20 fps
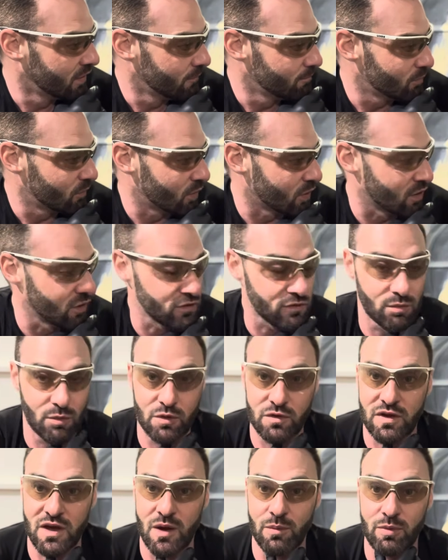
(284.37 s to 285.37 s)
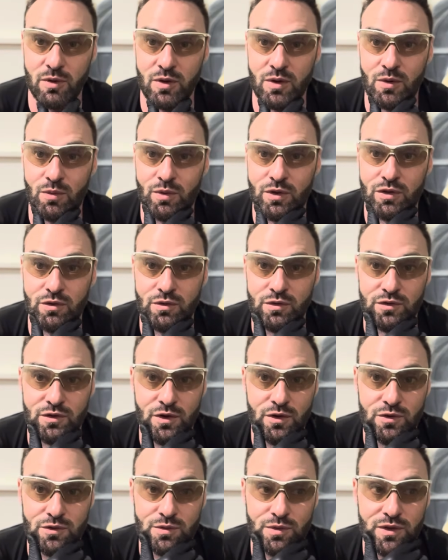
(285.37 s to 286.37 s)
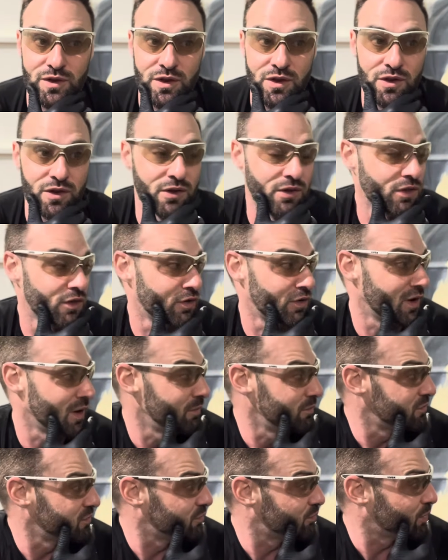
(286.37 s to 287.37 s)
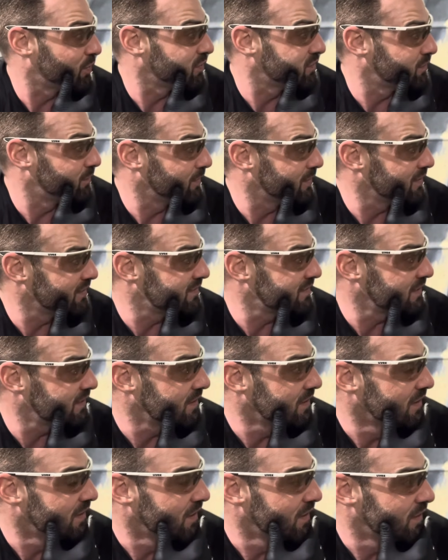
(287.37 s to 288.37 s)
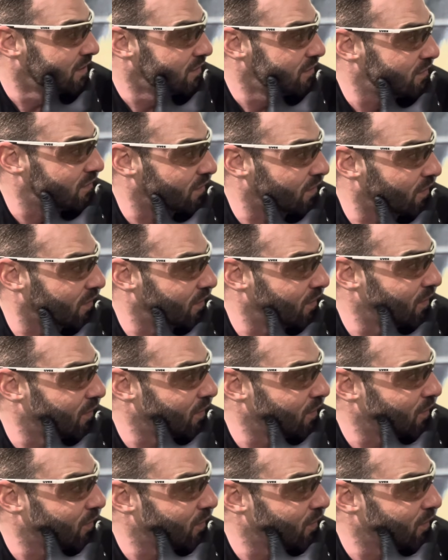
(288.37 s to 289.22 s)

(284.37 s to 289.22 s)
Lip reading: the customer's happy with the results within the realms of possibility. So